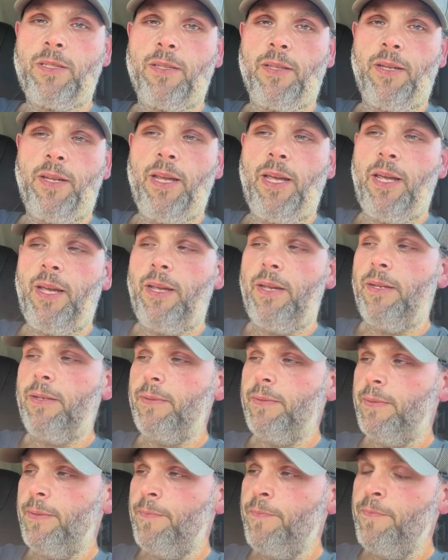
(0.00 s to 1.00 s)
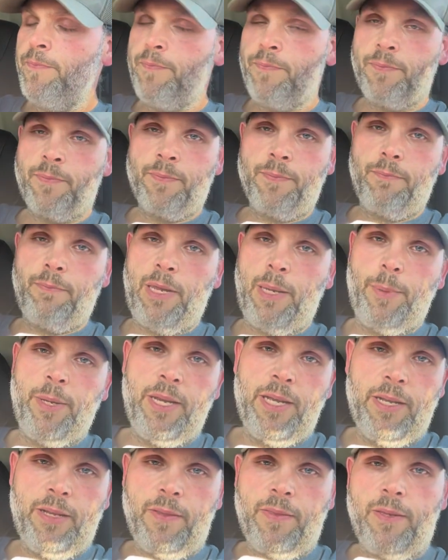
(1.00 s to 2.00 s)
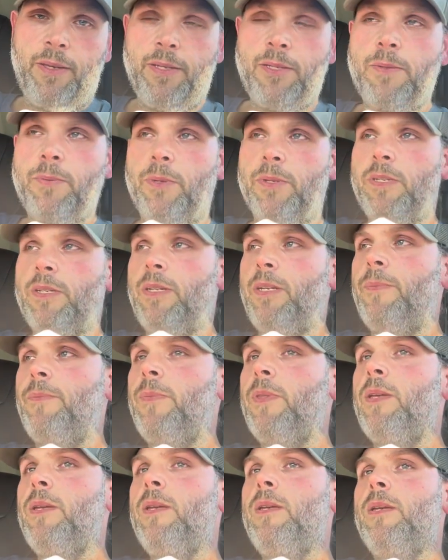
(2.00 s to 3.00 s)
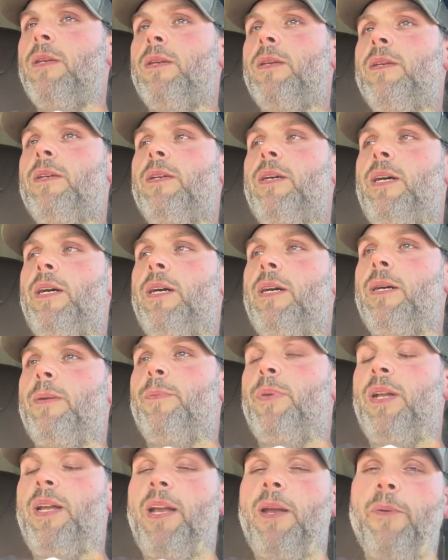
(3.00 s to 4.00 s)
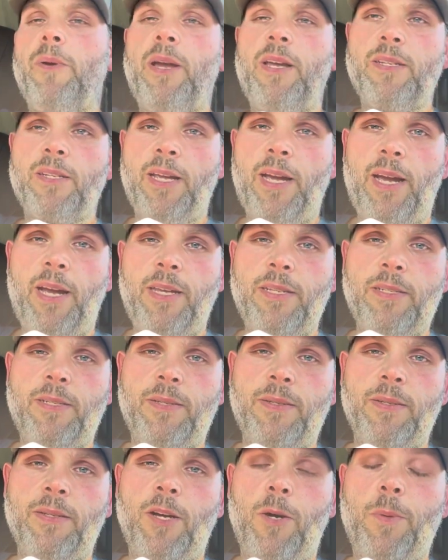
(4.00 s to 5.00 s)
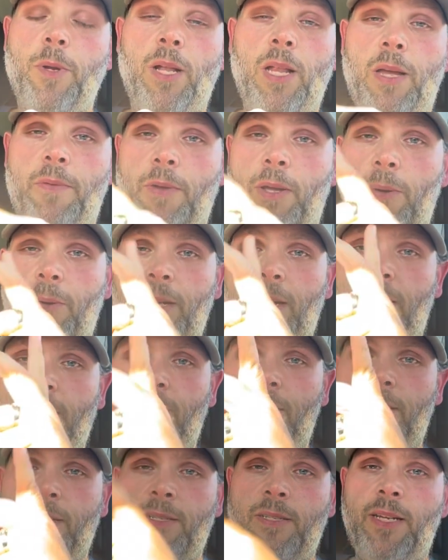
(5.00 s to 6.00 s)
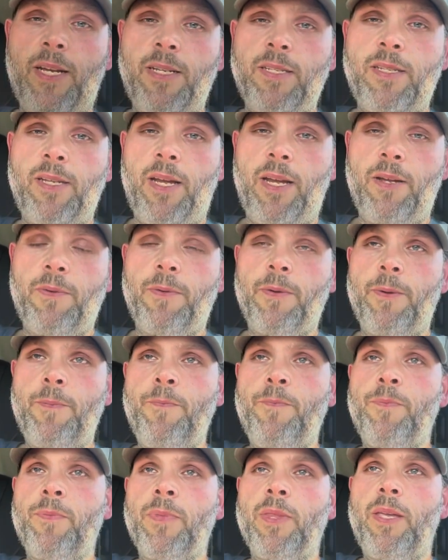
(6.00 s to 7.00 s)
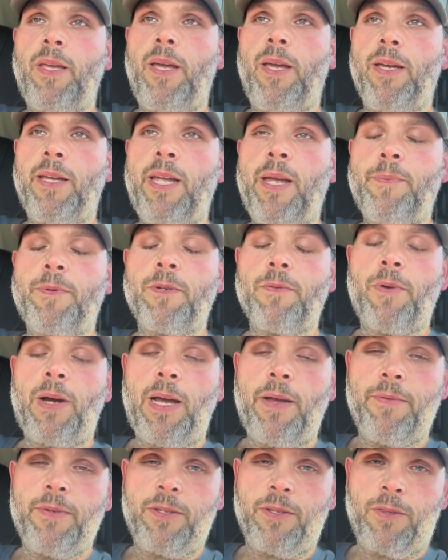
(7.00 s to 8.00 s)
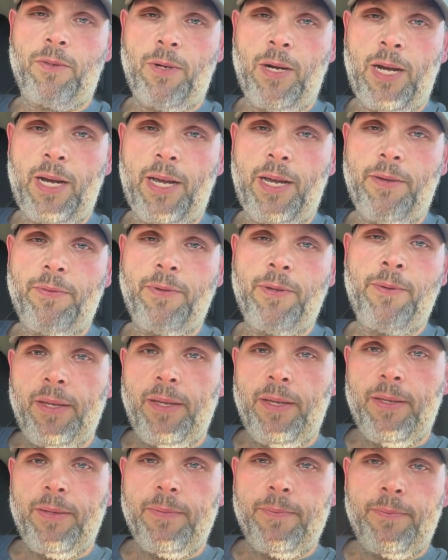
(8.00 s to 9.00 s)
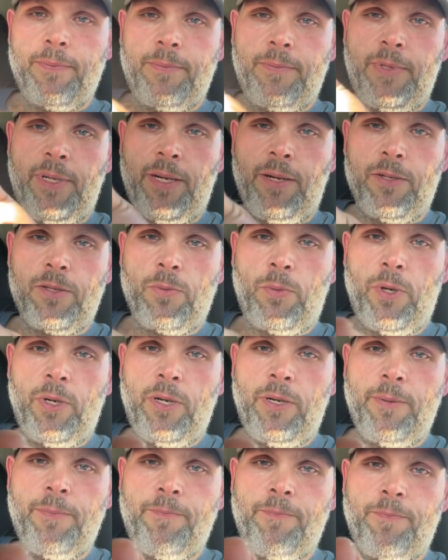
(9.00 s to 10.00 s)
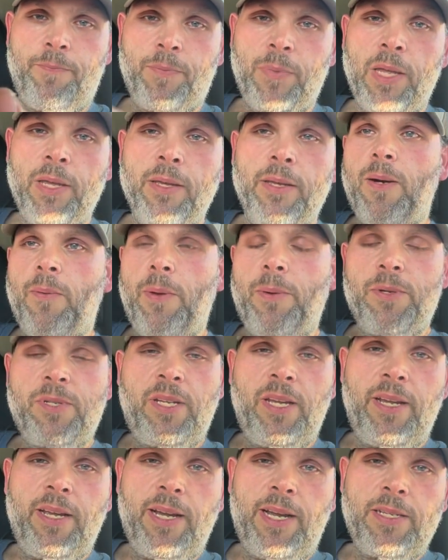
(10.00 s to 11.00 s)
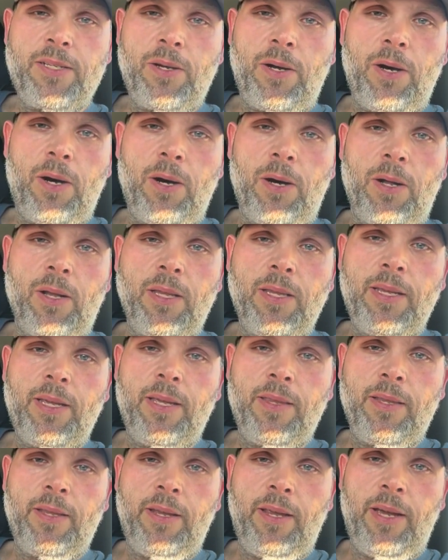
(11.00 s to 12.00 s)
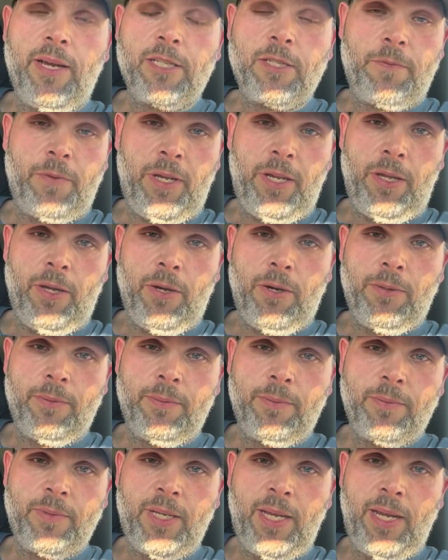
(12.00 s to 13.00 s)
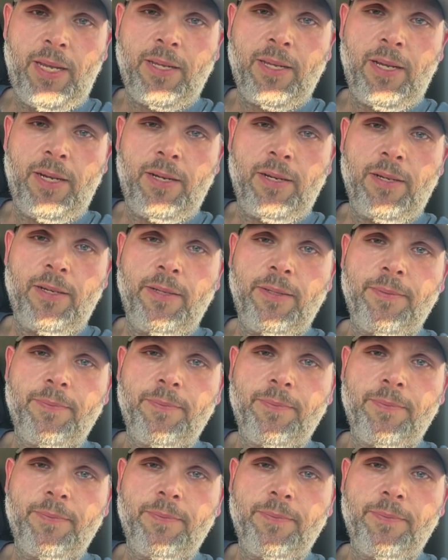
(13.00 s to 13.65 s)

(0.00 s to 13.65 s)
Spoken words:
of the day. Maybe edit this, we'll see. But anyways, guys, I hope you all have a good one out there. Stay safe and keep surviving to thrive. There goes a warner. We will see you guys all in the next video. Take care.